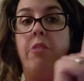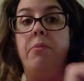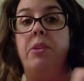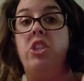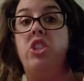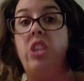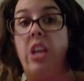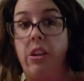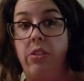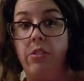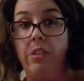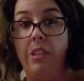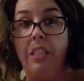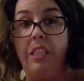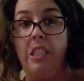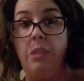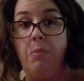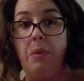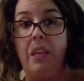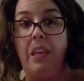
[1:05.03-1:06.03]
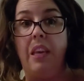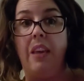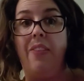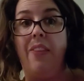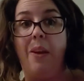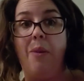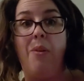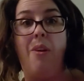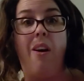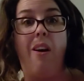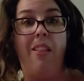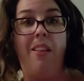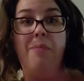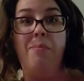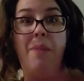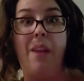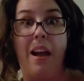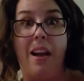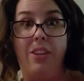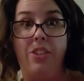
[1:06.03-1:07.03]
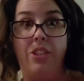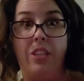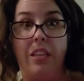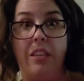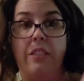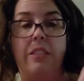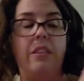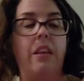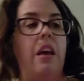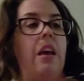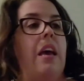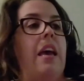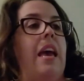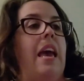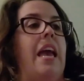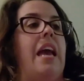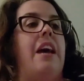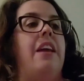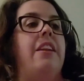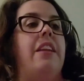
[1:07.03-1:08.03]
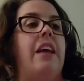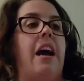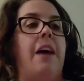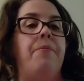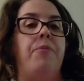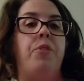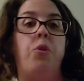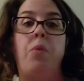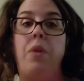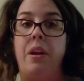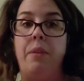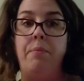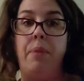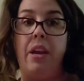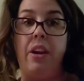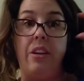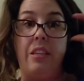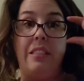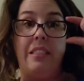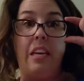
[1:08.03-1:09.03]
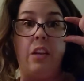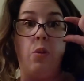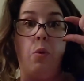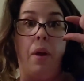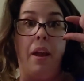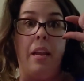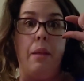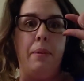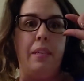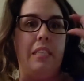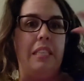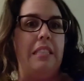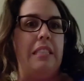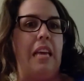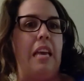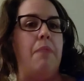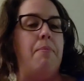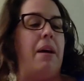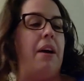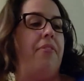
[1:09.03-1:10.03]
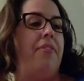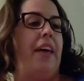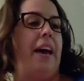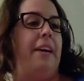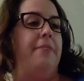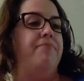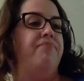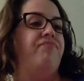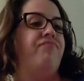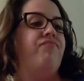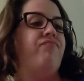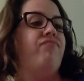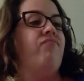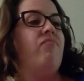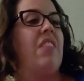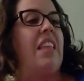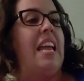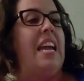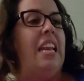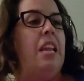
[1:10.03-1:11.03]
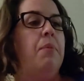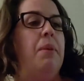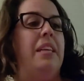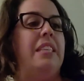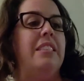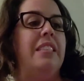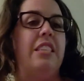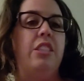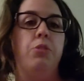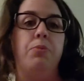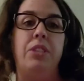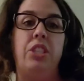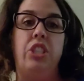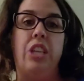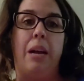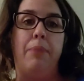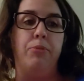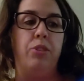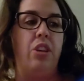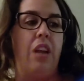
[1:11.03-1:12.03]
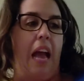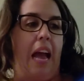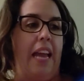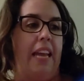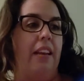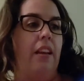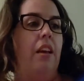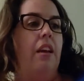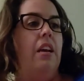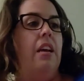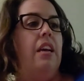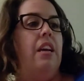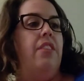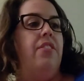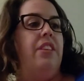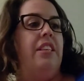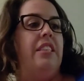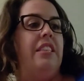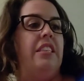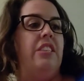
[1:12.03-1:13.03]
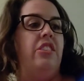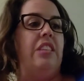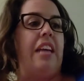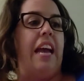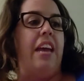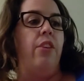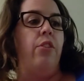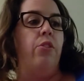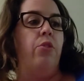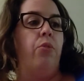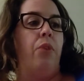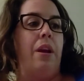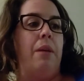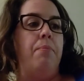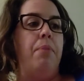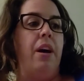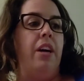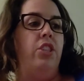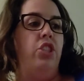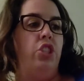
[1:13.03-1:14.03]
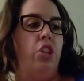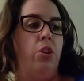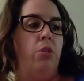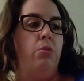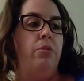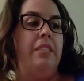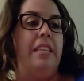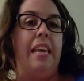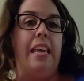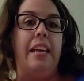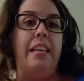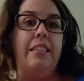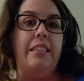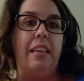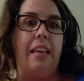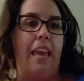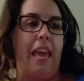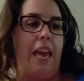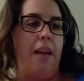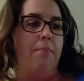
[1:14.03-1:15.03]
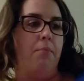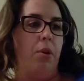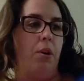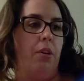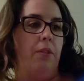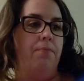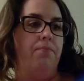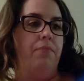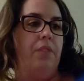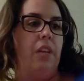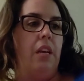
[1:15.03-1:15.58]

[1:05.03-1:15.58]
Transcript: But generally speaking, they were all obnoxious, and um, the grandparents had quite a bit to say about that. Anyways, let's read chapter 9. This is titled Grandpa Joe Takes a Gamble.